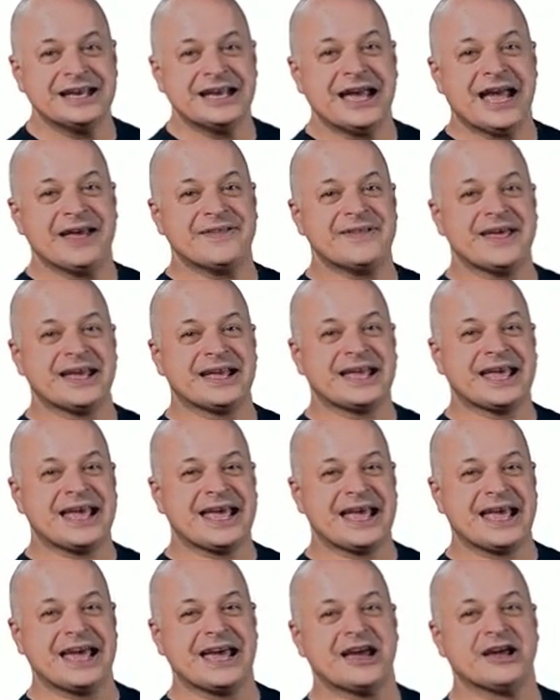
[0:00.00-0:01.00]
And they
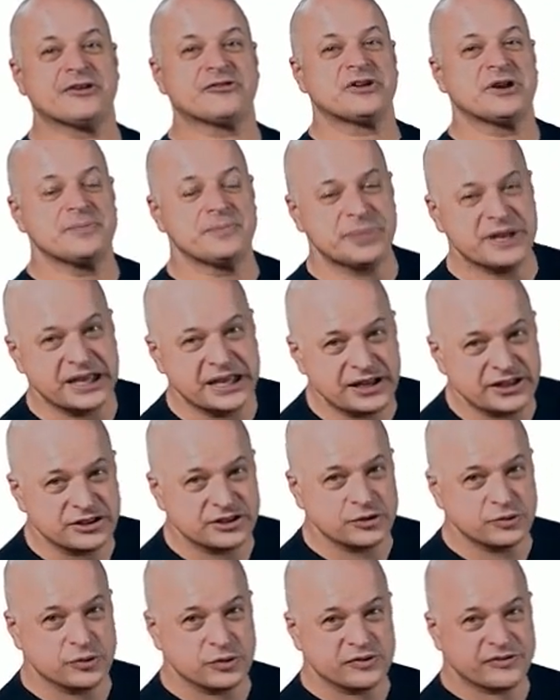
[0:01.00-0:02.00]
can't repeat
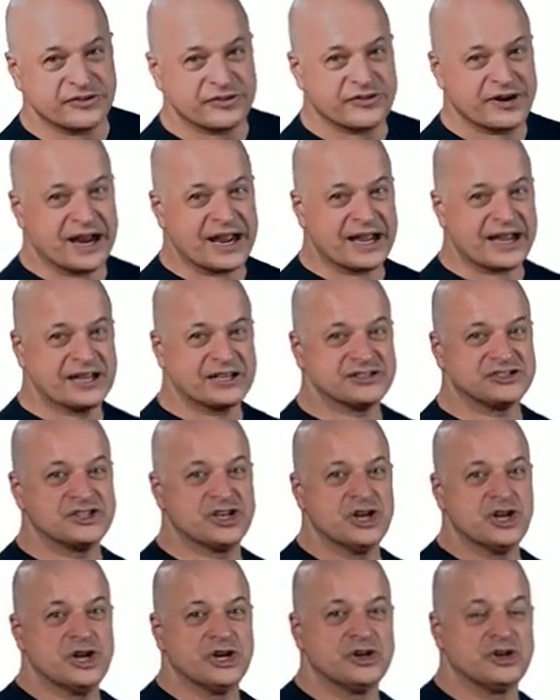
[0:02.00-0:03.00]
the phrase,
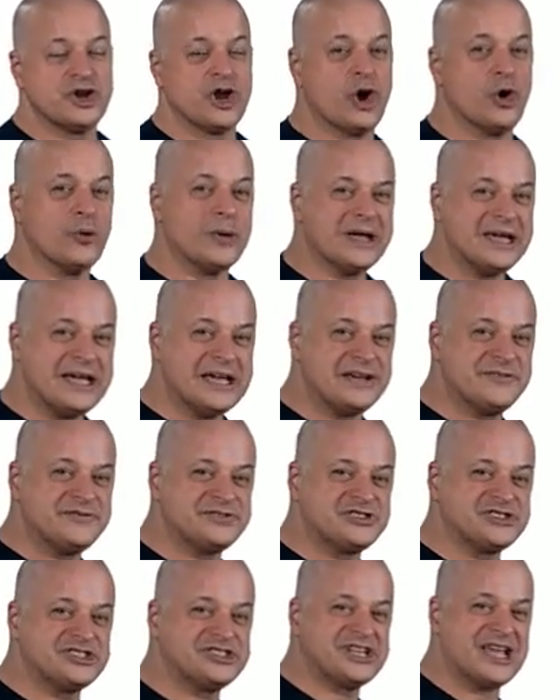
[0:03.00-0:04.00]
no
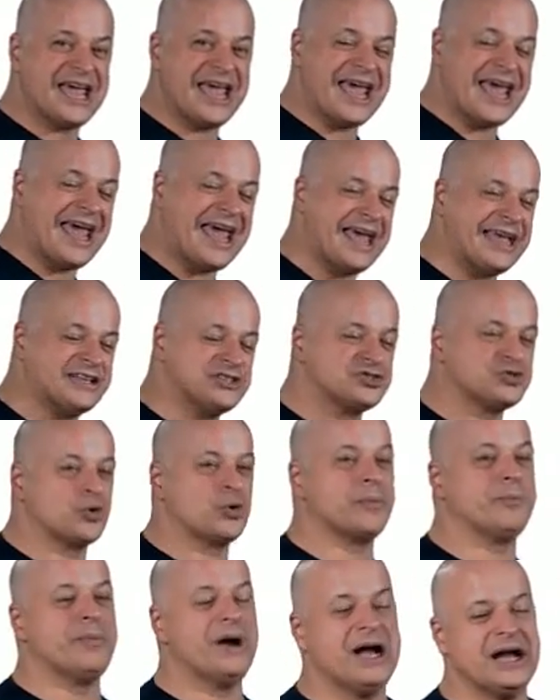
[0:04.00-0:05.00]
ifs, ands, or
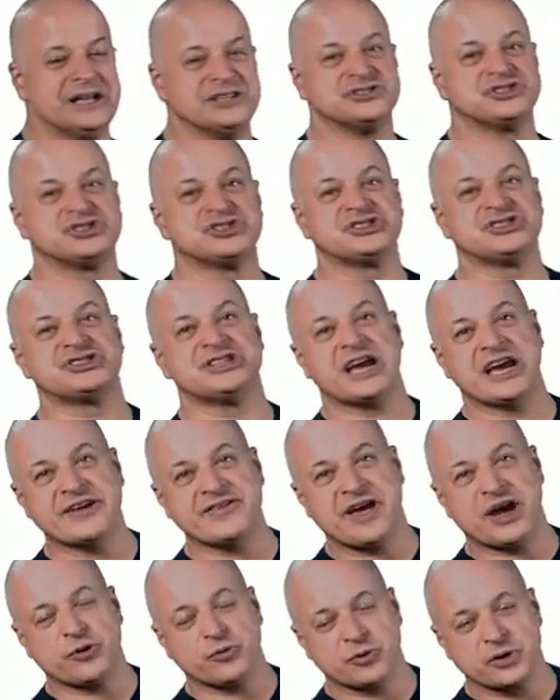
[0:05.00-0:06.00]
buts. Say
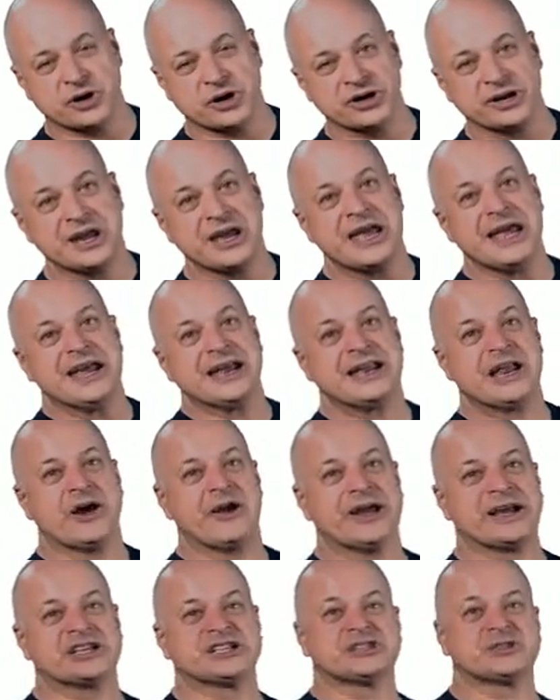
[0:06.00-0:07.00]
that word. Now,
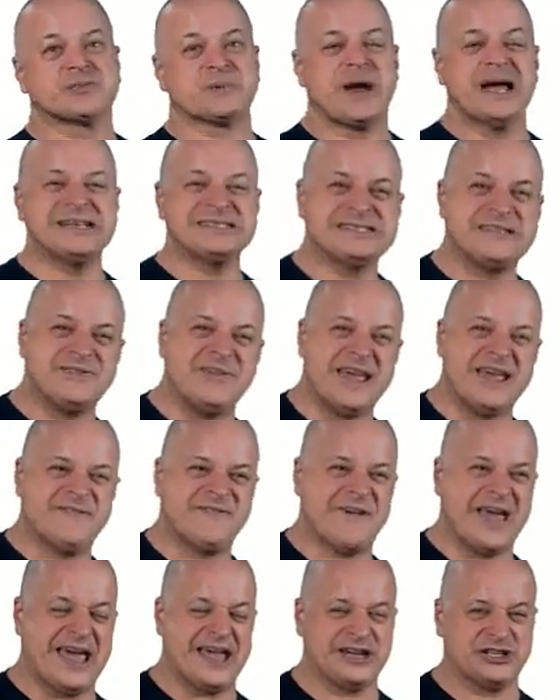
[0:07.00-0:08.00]
expressive
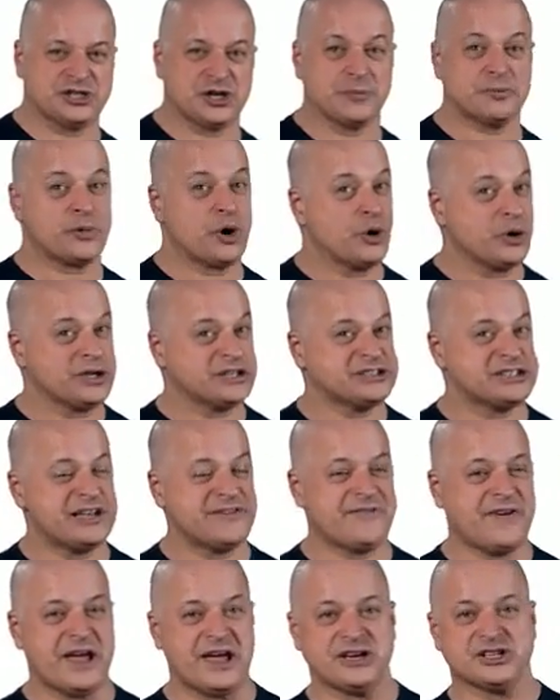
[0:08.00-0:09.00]
aphasia, Broca's
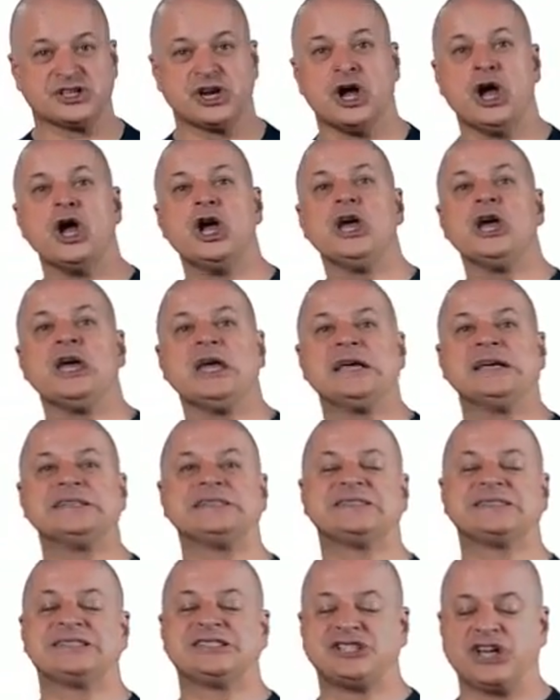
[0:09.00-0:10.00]
aphasia,
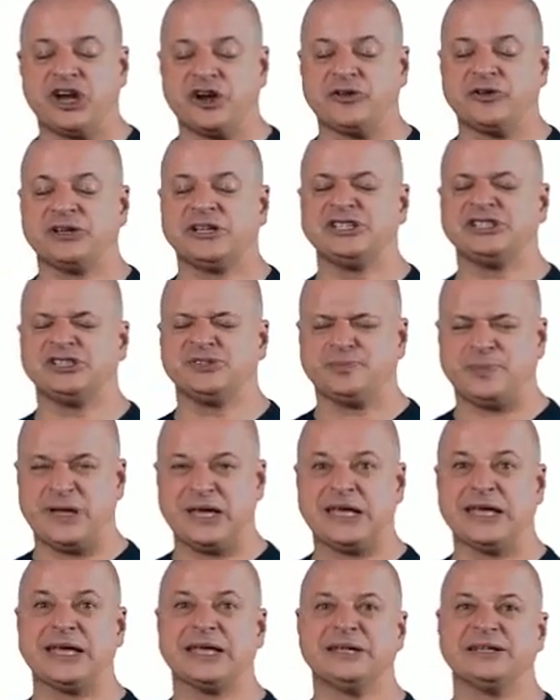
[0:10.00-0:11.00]
is generally
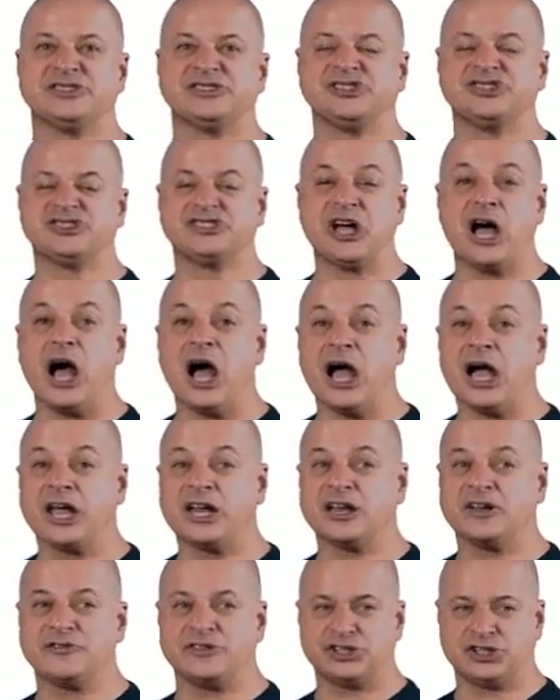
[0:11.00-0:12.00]
speaking a sign
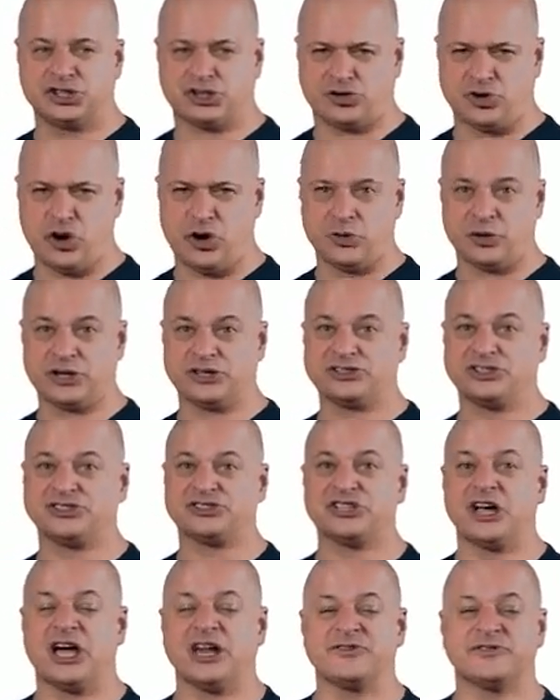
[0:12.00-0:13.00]
of a stroke. It's a
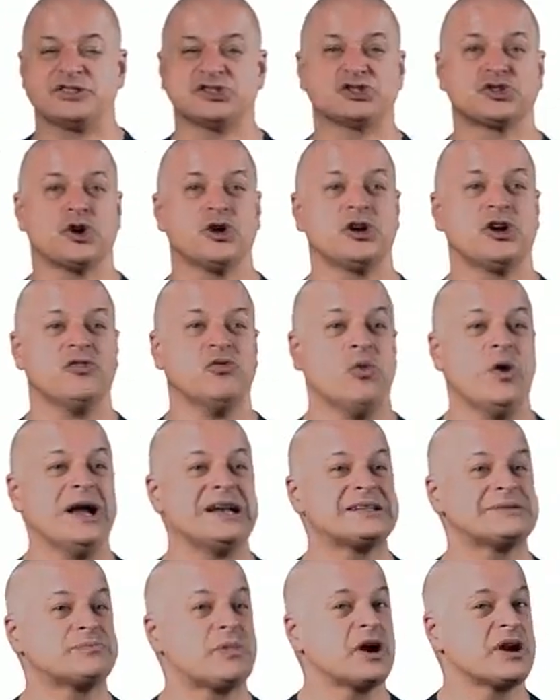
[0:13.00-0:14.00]
sign of a stroke of
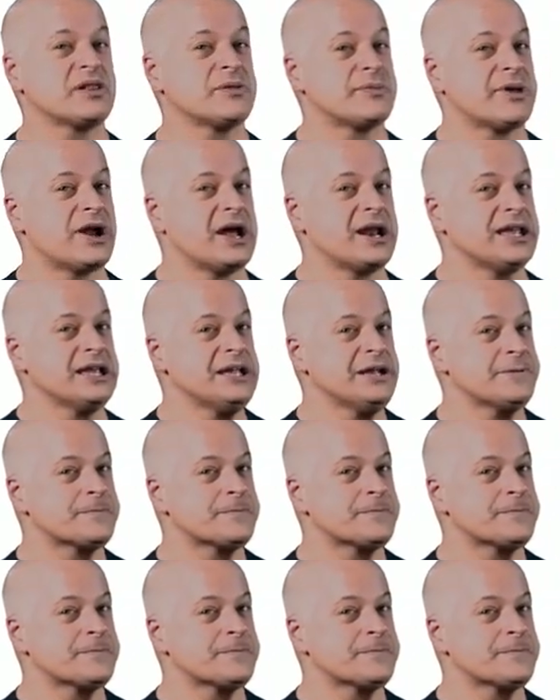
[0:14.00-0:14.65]
what part of the body?